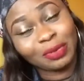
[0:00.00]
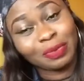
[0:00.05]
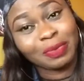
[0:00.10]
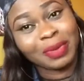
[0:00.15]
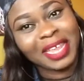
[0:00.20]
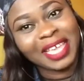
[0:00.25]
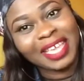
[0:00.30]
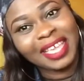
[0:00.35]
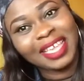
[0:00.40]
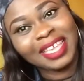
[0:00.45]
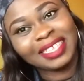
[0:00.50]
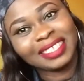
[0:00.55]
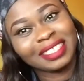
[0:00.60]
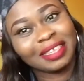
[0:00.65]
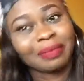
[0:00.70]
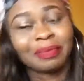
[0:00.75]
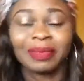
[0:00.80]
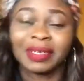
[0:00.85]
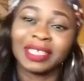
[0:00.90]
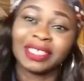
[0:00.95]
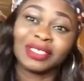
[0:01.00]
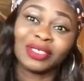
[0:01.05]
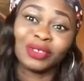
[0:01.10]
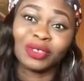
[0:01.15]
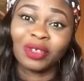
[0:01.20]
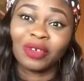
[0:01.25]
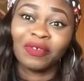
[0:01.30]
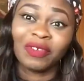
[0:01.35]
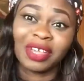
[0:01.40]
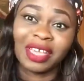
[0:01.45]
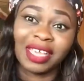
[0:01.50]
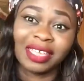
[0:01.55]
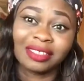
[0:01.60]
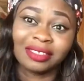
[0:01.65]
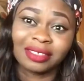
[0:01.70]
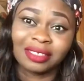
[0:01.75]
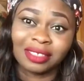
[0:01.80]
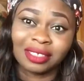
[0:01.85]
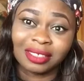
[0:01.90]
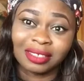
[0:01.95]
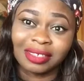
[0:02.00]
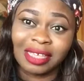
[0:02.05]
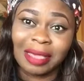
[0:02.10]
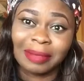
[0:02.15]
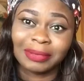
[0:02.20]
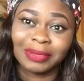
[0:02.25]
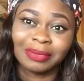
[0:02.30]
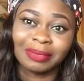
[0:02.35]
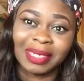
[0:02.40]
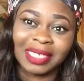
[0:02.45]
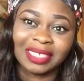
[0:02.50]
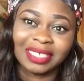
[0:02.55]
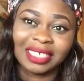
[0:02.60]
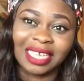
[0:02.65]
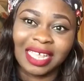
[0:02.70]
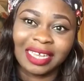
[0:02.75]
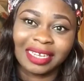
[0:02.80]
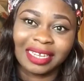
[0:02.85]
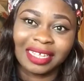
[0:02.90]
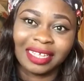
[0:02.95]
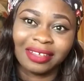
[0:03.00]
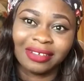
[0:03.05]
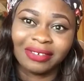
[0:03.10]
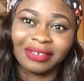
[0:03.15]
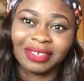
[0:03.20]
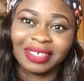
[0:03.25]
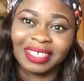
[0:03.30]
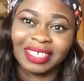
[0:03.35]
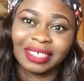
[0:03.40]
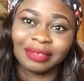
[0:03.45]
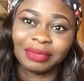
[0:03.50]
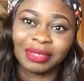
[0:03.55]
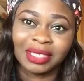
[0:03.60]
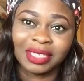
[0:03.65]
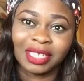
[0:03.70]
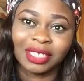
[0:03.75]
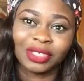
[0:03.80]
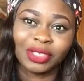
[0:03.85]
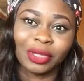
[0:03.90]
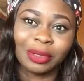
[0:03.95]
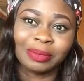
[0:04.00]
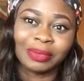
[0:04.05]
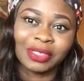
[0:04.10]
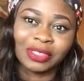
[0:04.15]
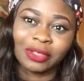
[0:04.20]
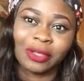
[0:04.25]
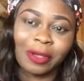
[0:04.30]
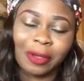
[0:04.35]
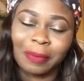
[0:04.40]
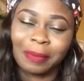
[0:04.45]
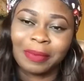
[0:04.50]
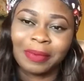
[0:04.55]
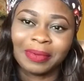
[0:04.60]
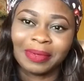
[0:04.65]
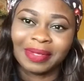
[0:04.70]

Please and please do not forget to subscribe to my channel, give it a thumbs up